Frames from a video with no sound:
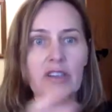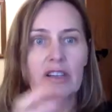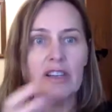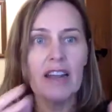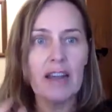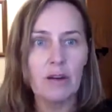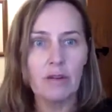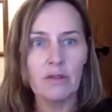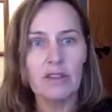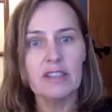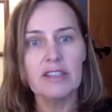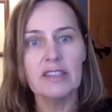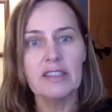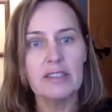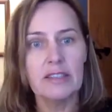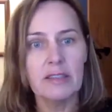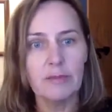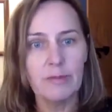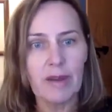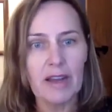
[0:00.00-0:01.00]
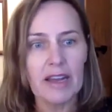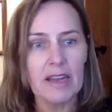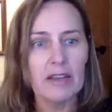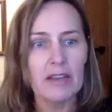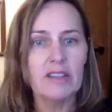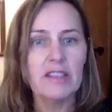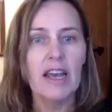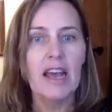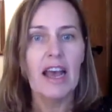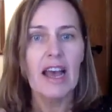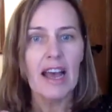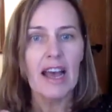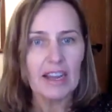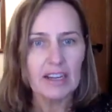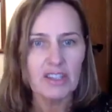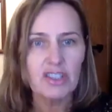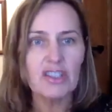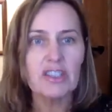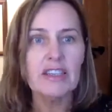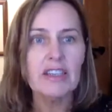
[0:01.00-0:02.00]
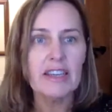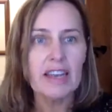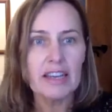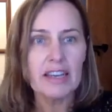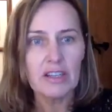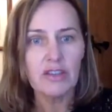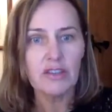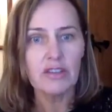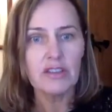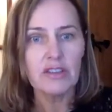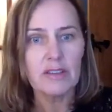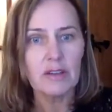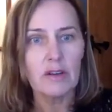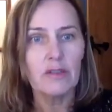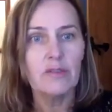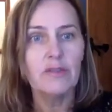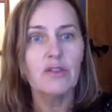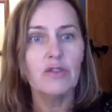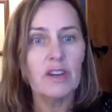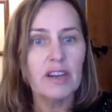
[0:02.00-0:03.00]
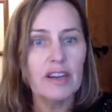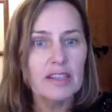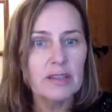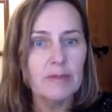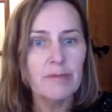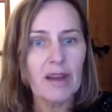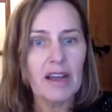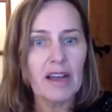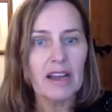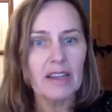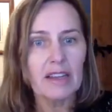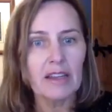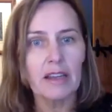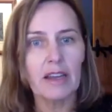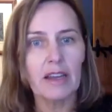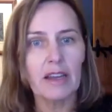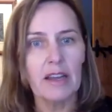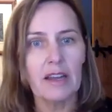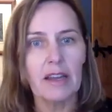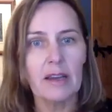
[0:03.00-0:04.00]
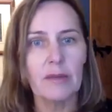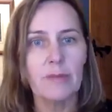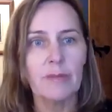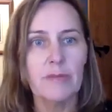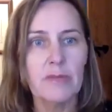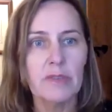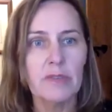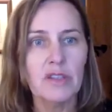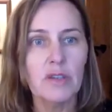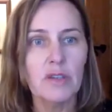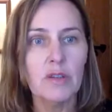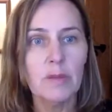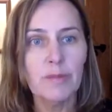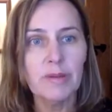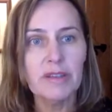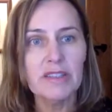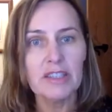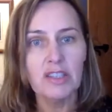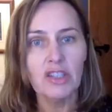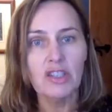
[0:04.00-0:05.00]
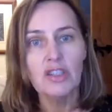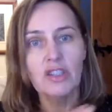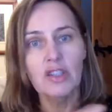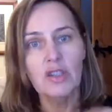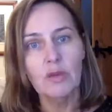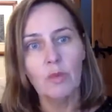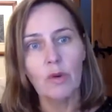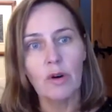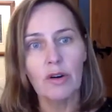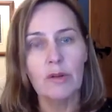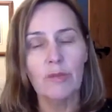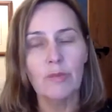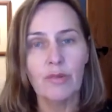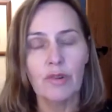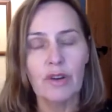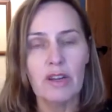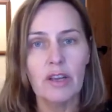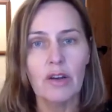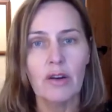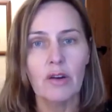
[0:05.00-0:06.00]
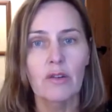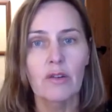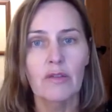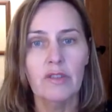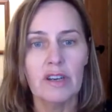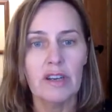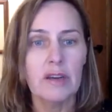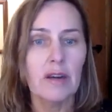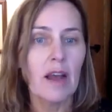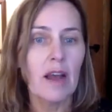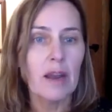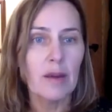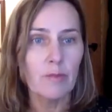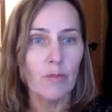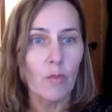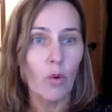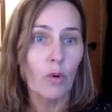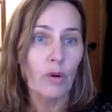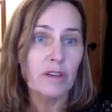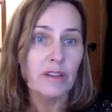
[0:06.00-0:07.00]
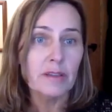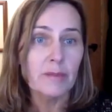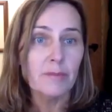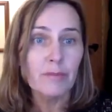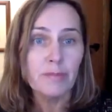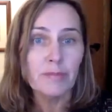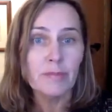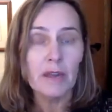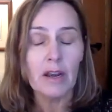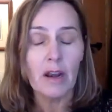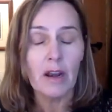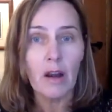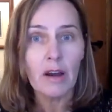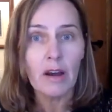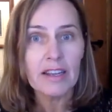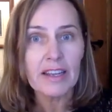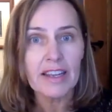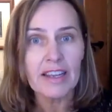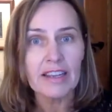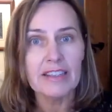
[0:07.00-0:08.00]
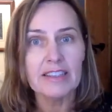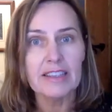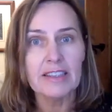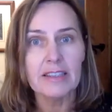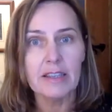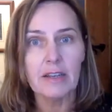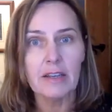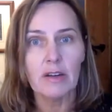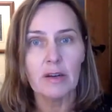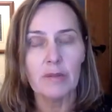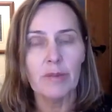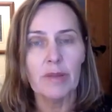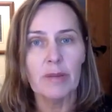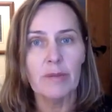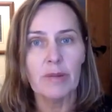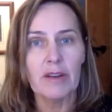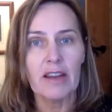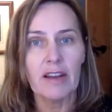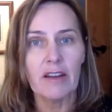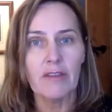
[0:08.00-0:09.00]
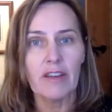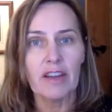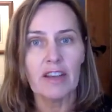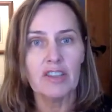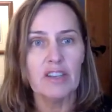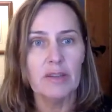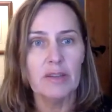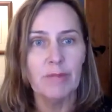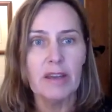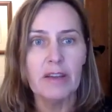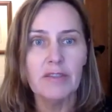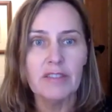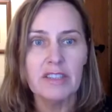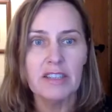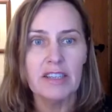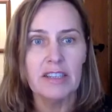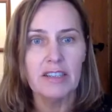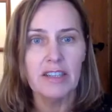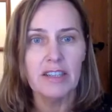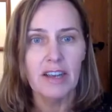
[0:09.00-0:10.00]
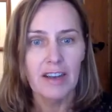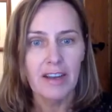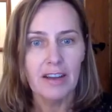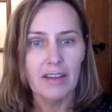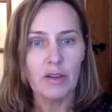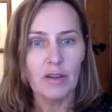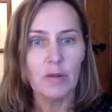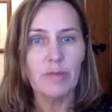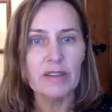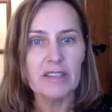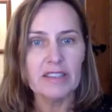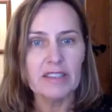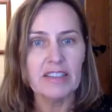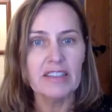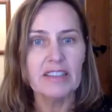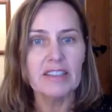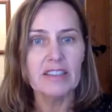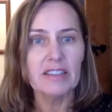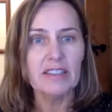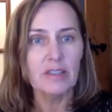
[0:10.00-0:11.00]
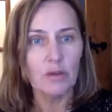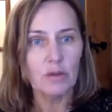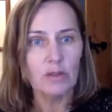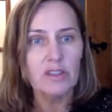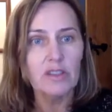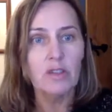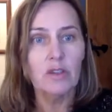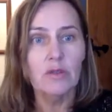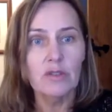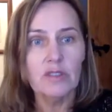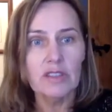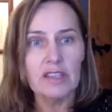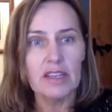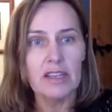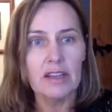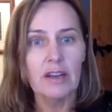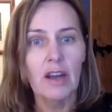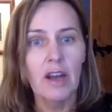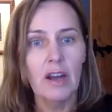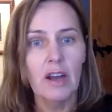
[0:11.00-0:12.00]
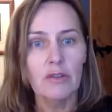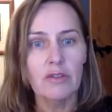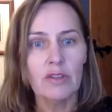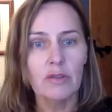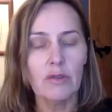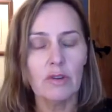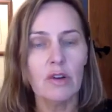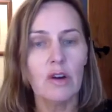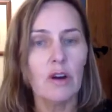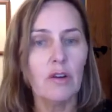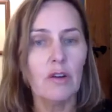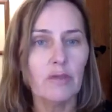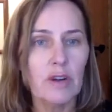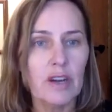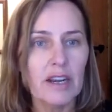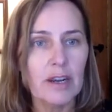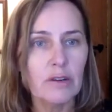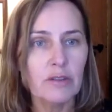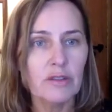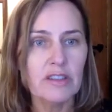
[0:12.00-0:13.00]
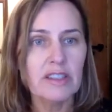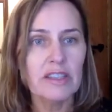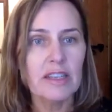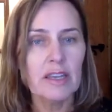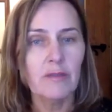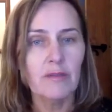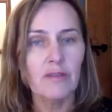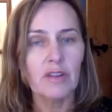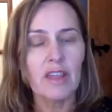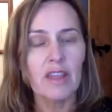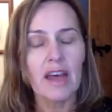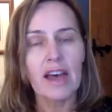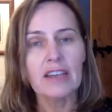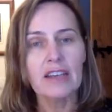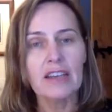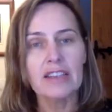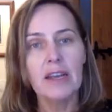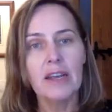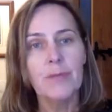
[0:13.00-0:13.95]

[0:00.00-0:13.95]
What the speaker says: Now this is about actually getting yourself trading back to the position you were in pre-COVID and more. And in a lot of cases, a lot of people have actually pivoted their business, and so it's using the recovery loan scheme for that.